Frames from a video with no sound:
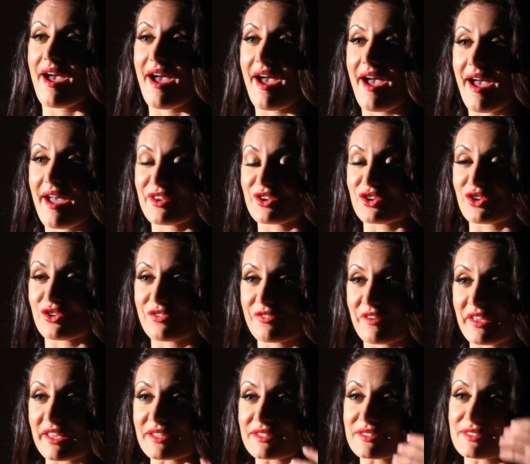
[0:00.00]
and your
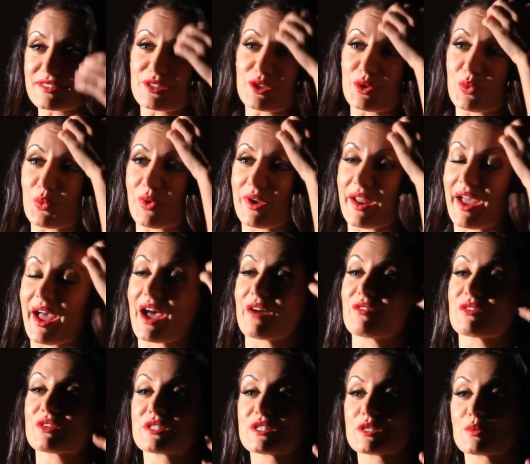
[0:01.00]
face. You wanna
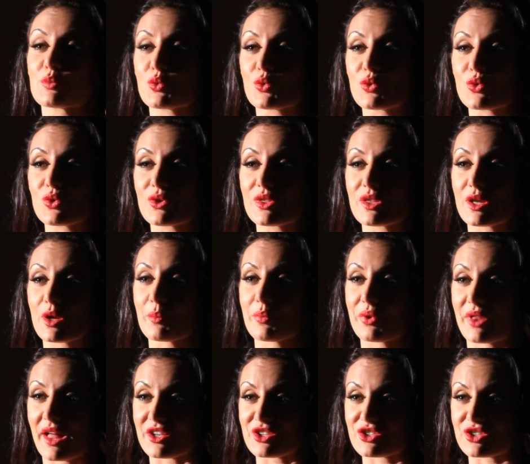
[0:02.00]
have a smooth
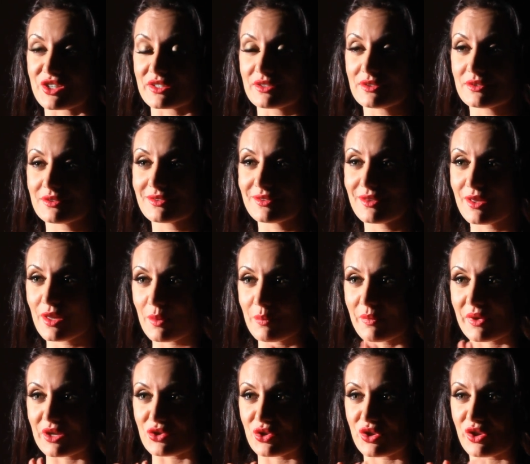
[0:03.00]
complexion.
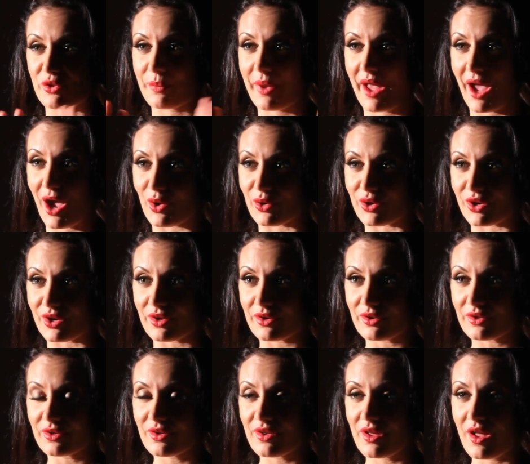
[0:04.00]
Make sure you powder